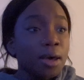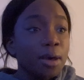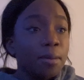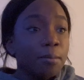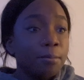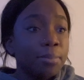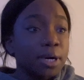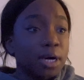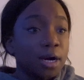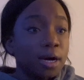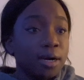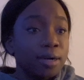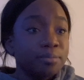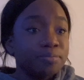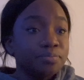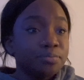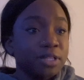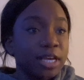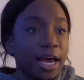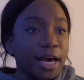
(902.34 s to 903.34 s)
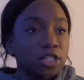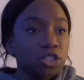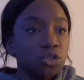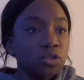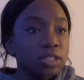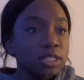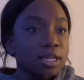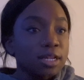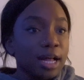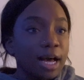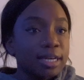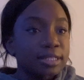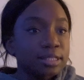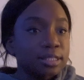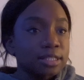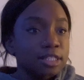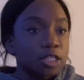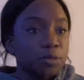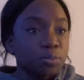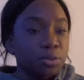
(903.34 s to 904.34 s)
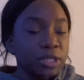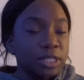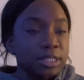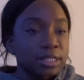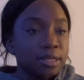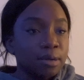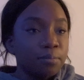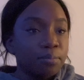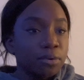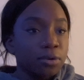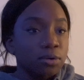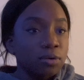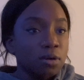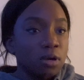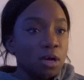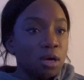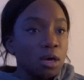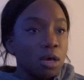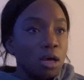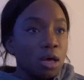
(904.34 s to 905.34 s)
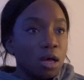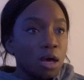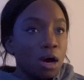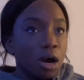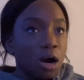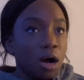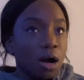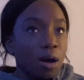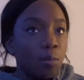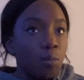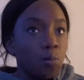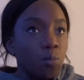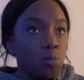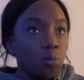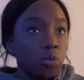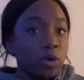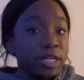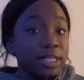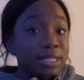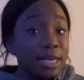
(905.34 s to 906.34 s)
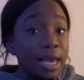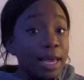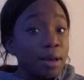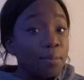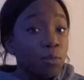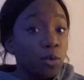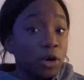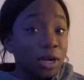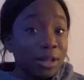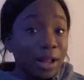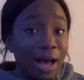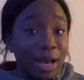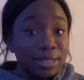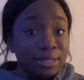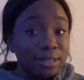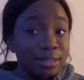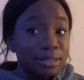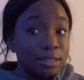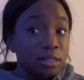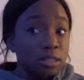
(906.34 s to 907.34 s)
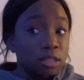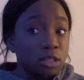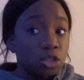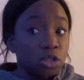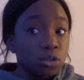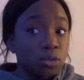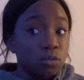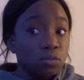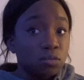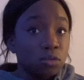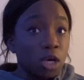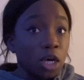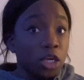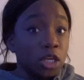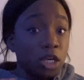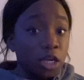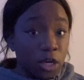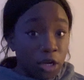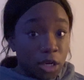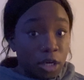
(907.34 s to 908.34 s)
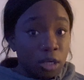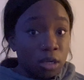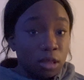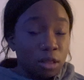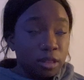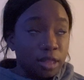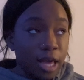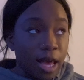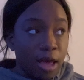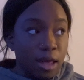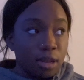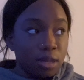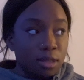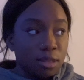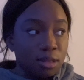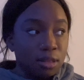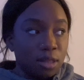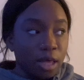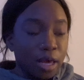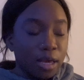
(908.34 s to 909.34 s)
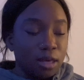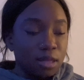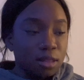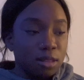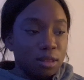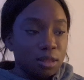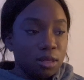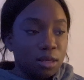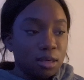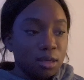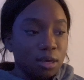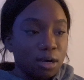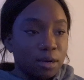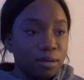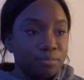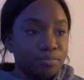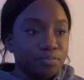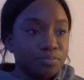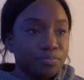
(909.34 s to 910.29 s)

But um, yeah, choosing classes is pretty simple. Um, we take more classes a year than like the um,